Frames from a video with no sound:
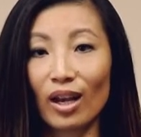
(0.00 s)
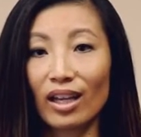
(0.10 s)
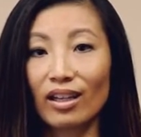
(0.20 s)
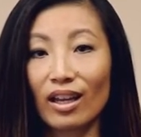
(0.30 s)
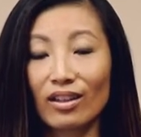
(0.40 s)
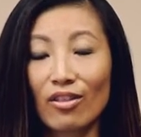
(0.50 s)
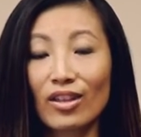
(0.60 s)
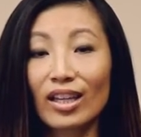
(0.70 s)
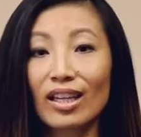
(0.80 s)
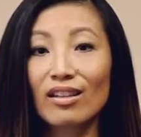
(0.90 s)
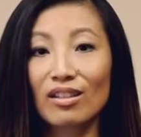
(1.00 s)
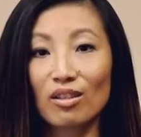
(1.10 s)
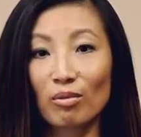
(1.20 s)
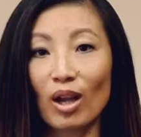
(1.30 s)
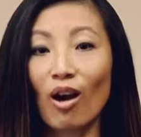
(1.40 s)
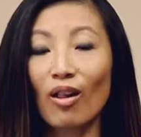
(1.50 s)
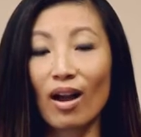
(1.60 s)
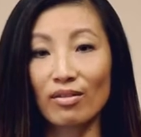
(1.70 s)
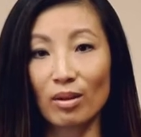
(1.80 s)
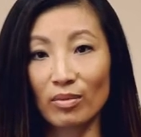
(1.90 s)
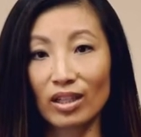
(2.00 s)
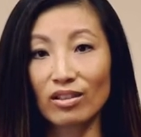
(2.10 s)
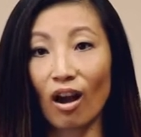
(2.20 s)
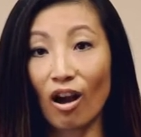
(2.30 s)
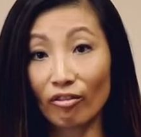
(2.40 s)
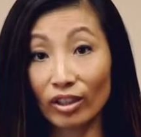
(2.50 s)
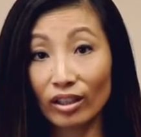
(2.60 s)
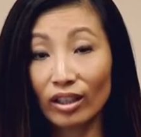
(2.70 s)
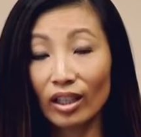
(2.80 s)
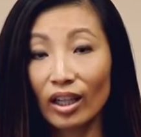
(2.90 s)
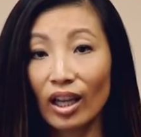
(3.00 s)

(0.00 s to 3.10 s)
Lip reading: And the thing is we all have something to offer,